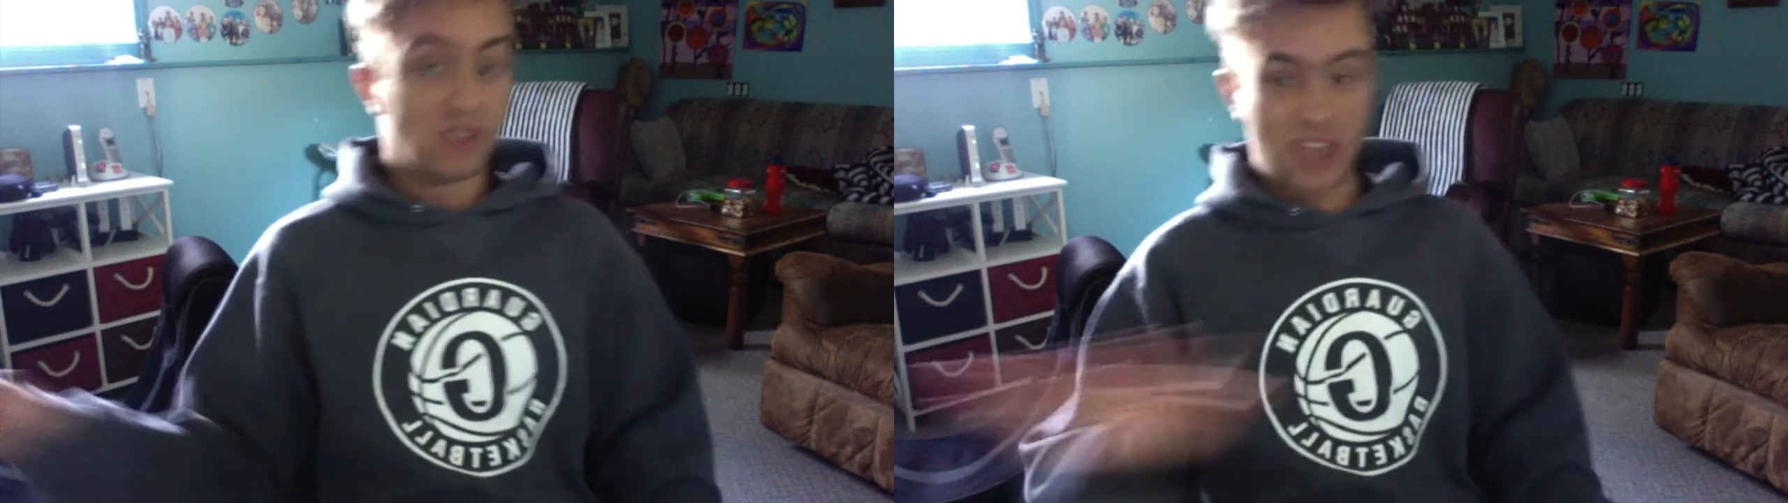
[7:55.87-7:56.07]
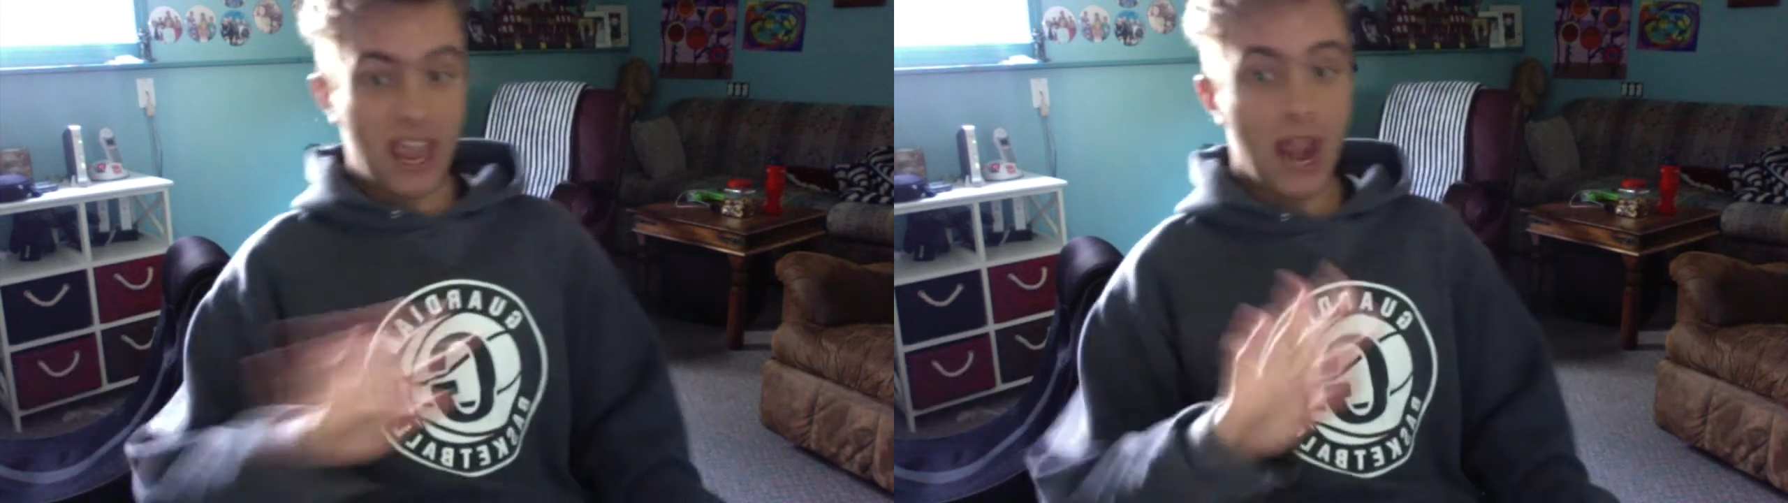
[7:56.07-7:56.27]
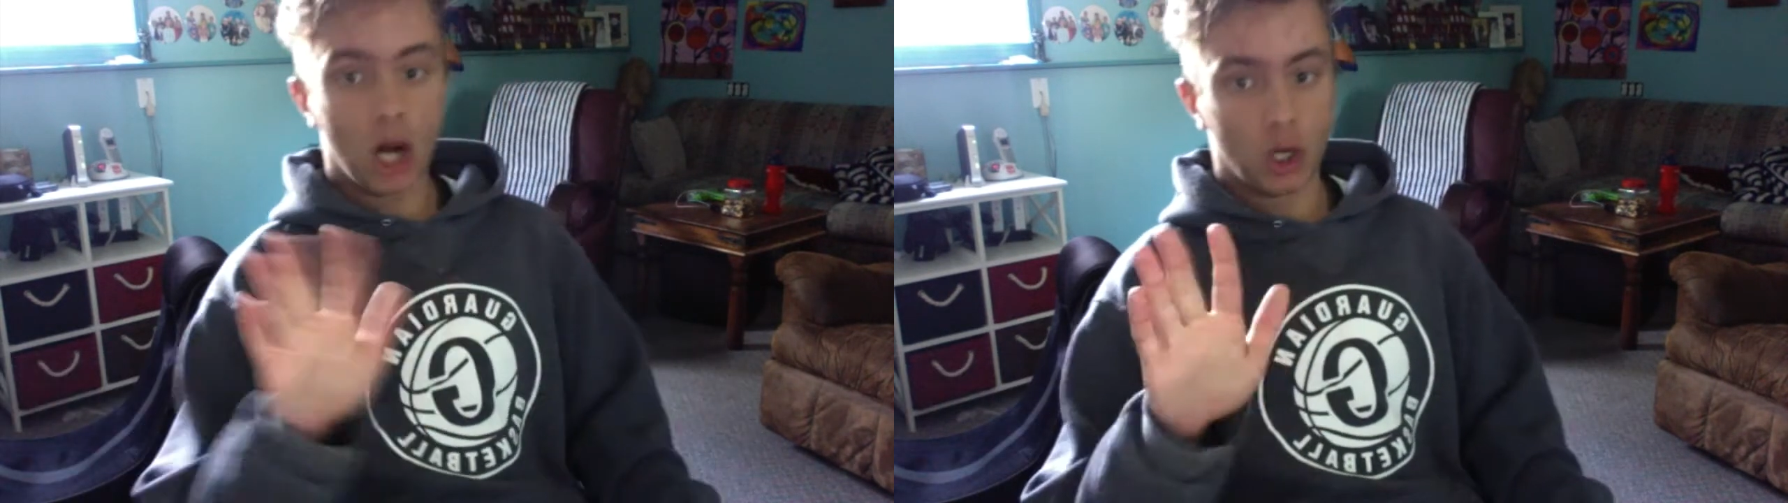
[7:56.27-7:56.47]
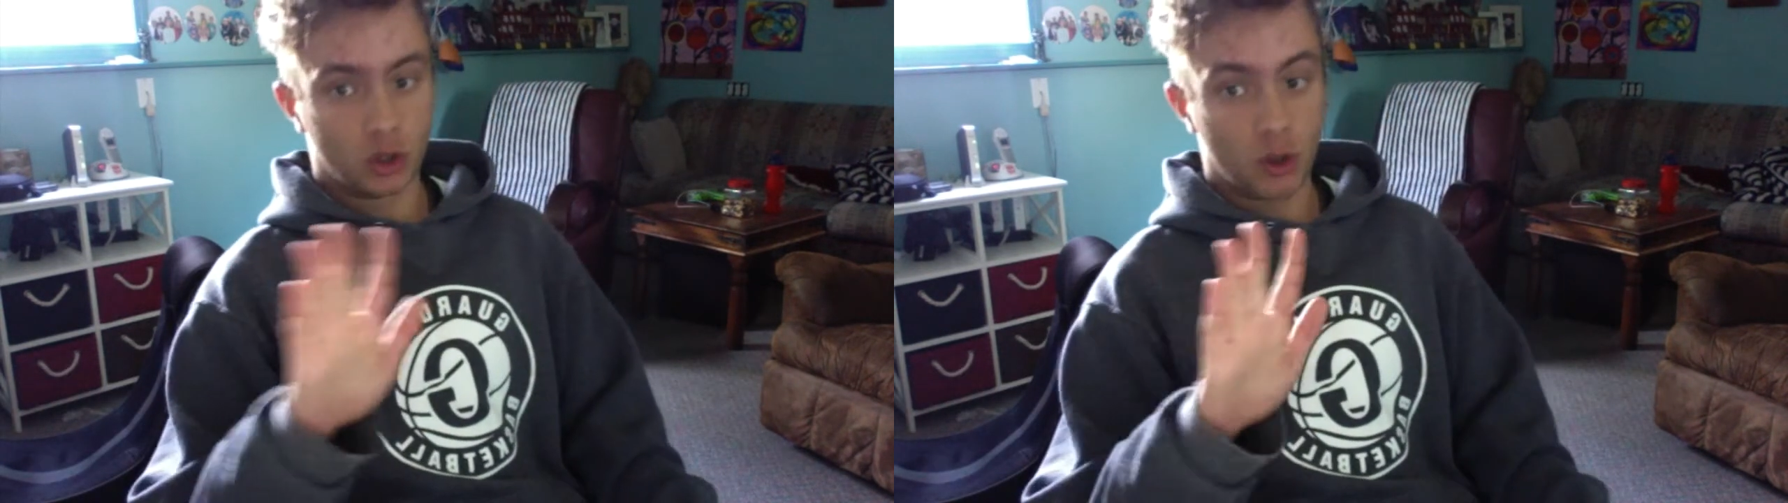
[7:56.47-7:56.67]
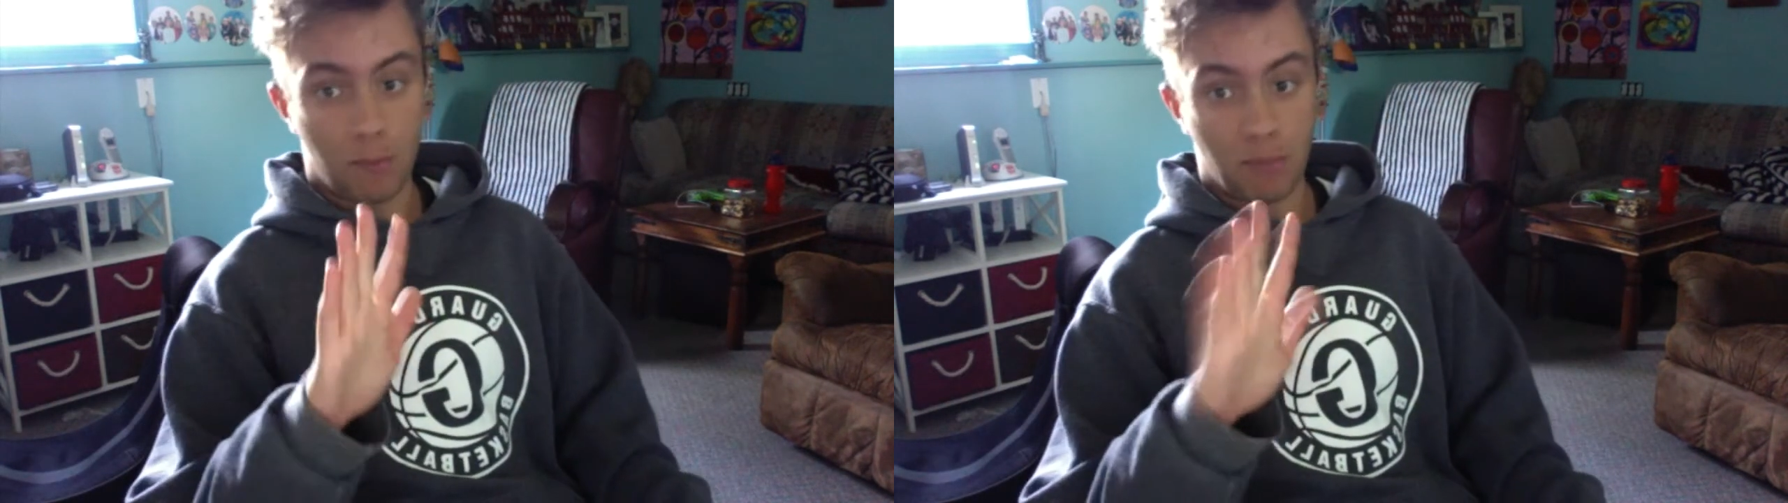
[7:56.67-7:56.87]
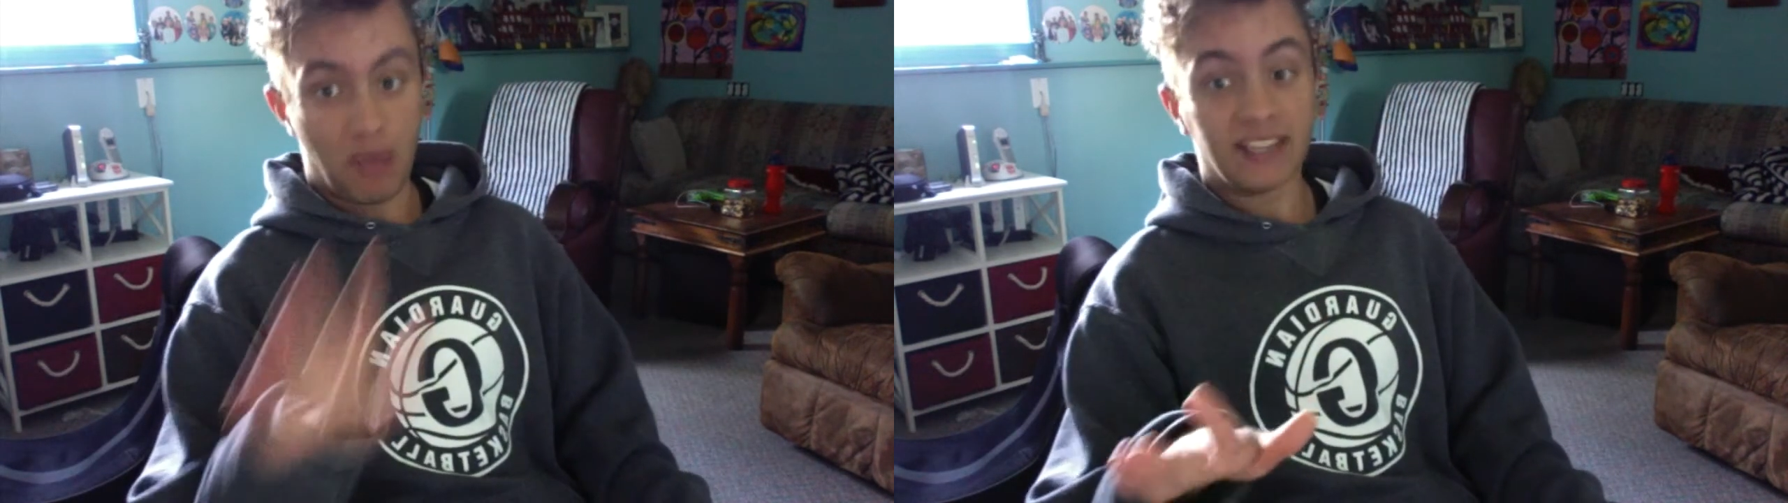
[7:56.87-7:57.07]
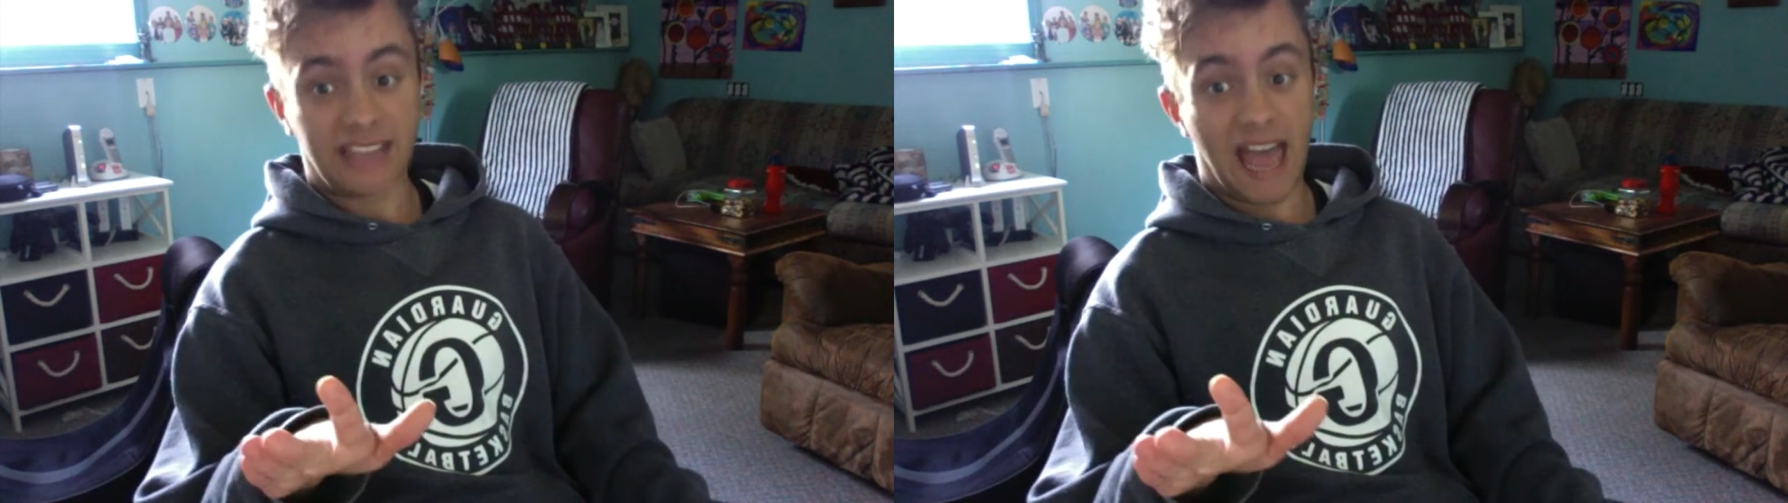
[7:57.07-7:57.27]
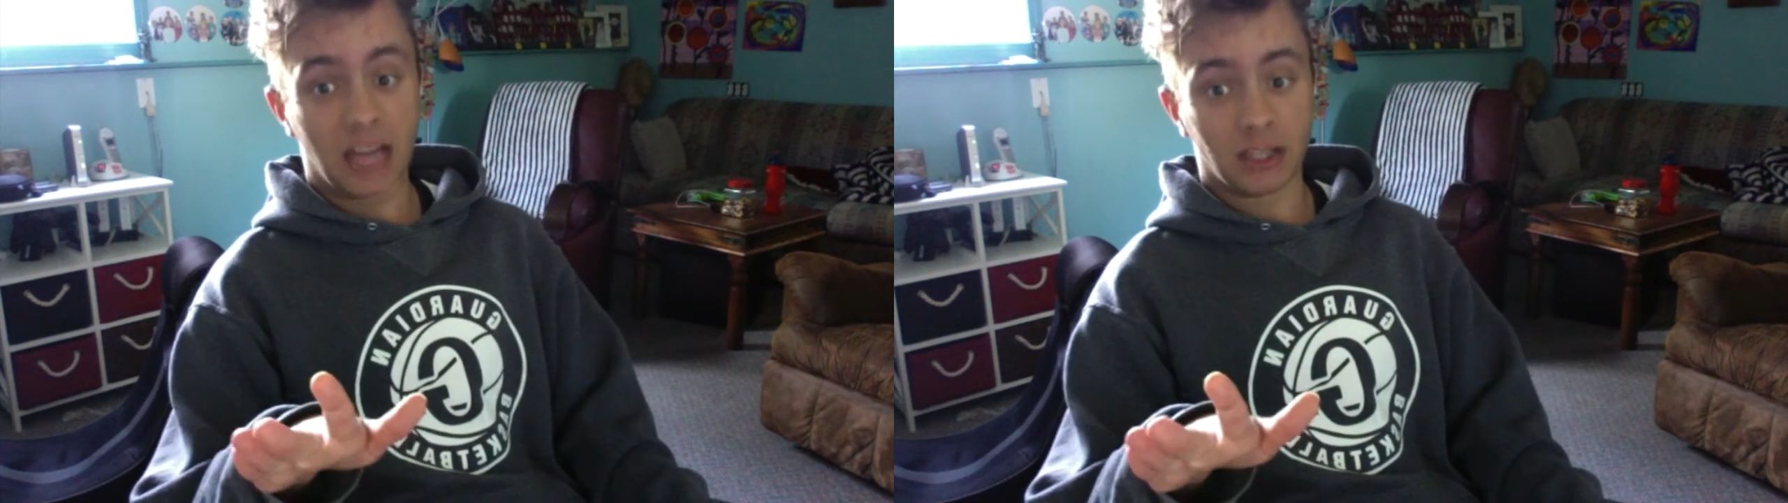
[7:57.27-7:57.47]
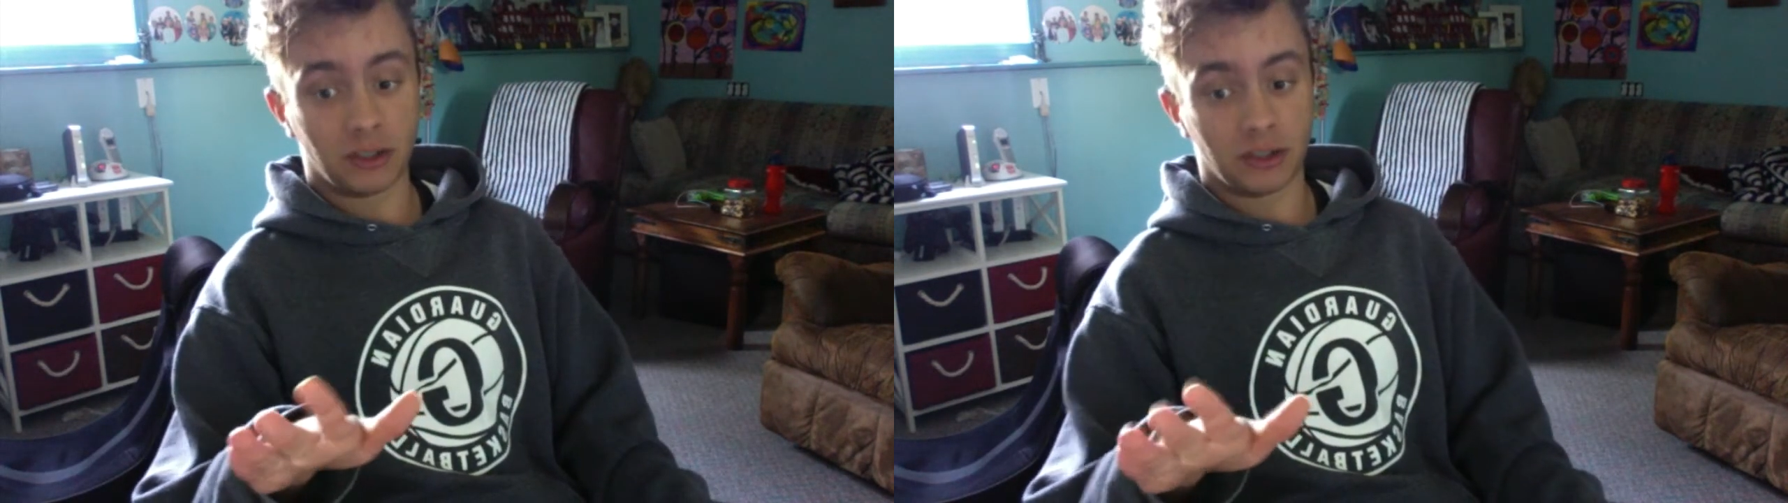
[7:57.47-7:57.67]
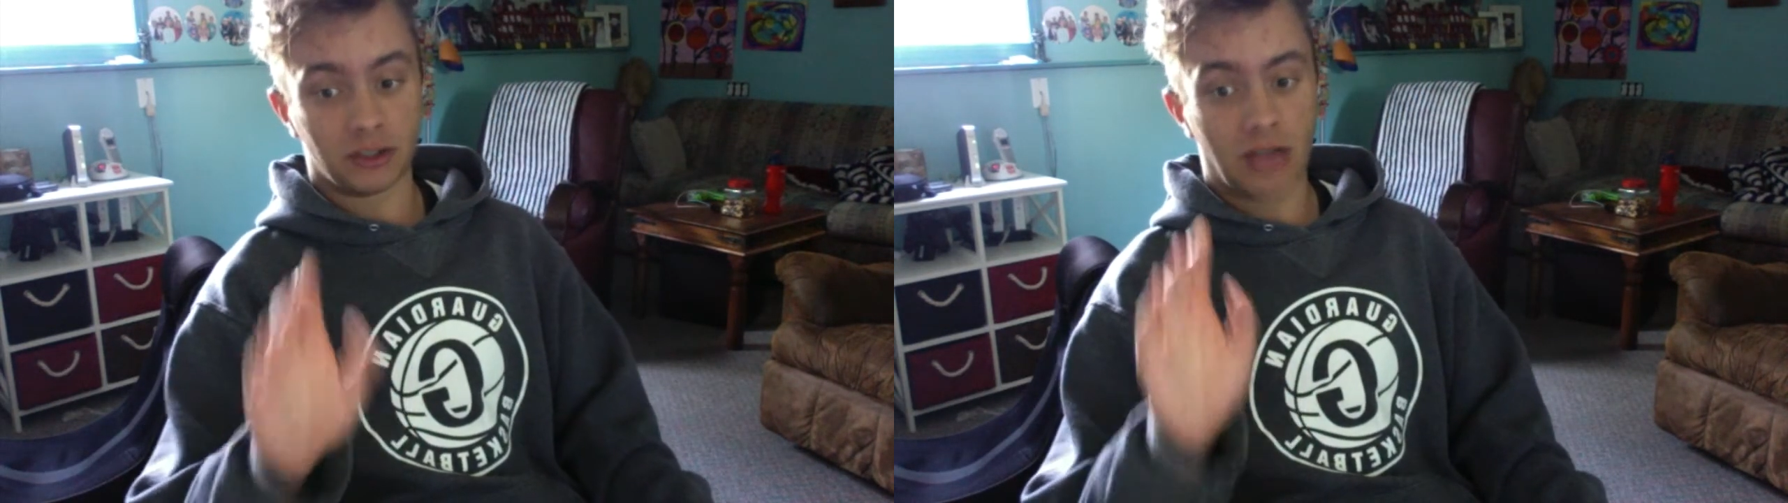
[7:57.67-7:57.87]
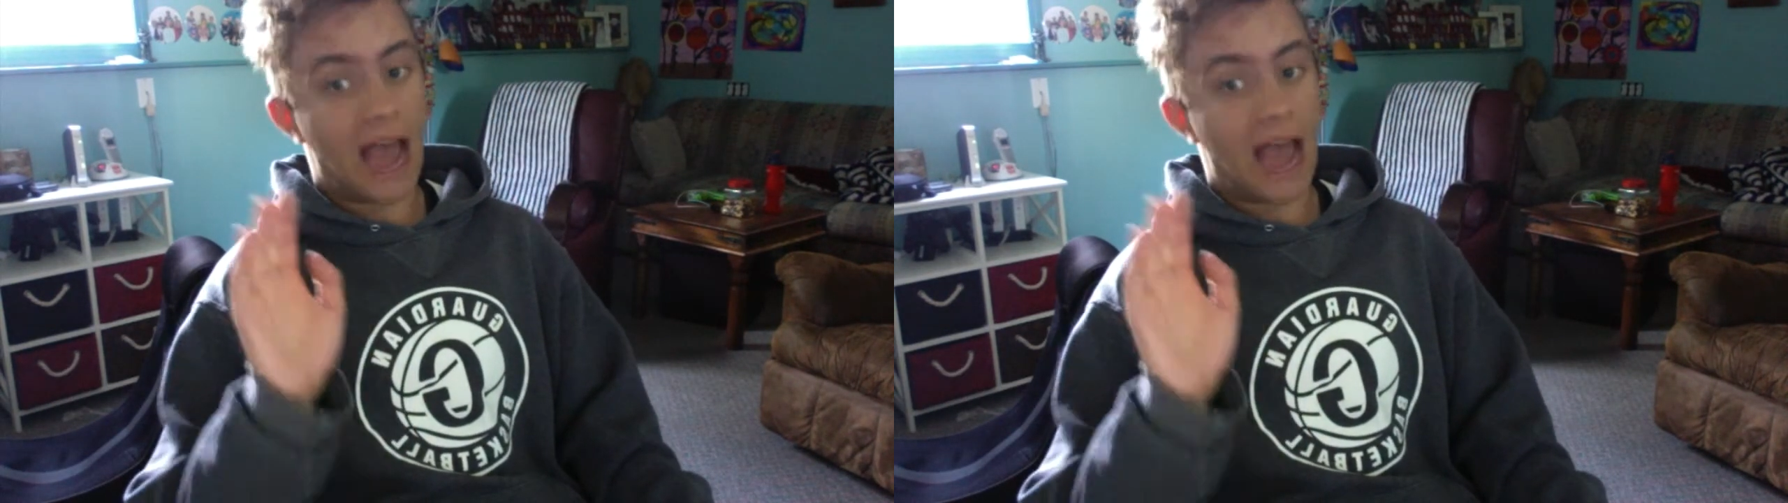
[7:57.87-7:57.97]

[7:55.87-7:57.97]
They are the best actors.